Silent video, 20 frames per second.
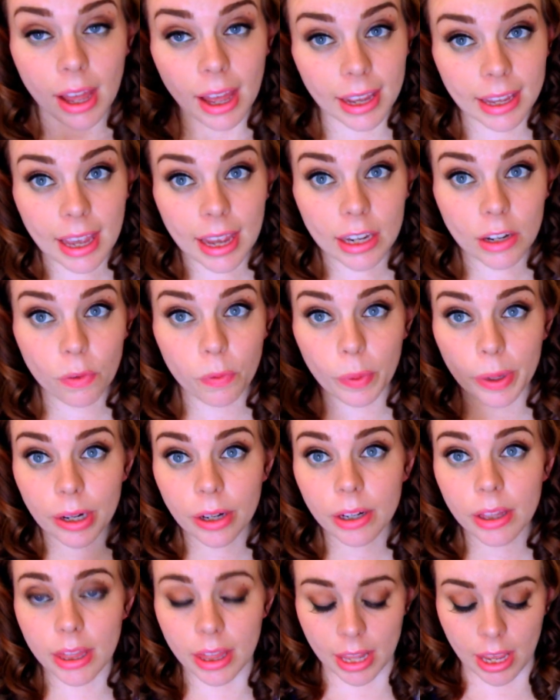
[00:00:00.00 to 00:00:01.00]
A kind of
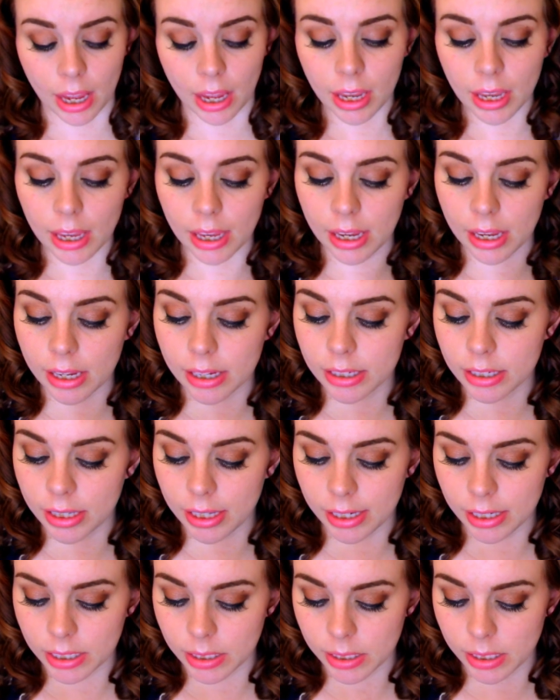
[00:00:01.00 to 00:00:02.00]
weird thing is
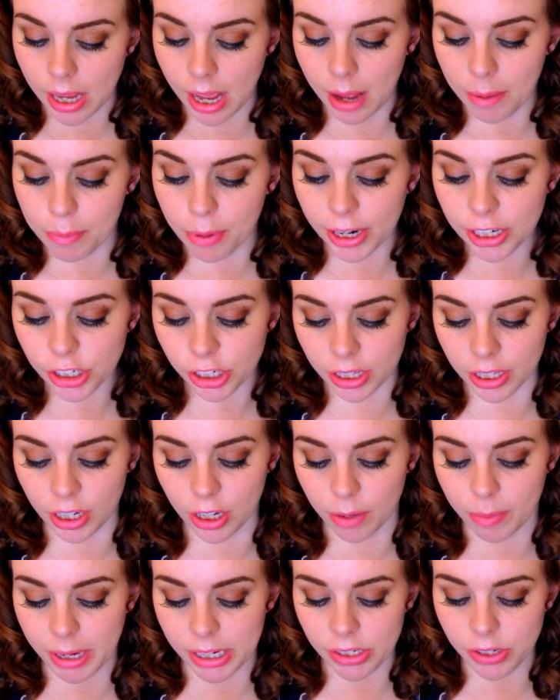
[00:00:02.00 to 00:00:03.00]
this uh, brush
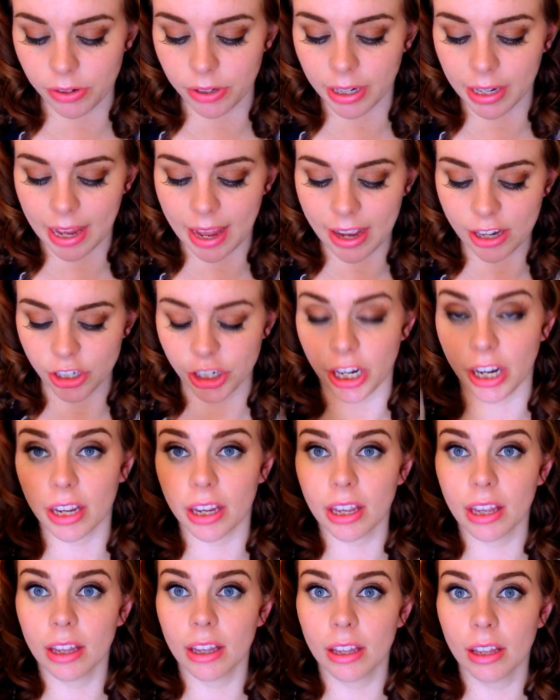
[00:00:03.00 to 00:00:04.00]
cleaner by Sonia Kashuk.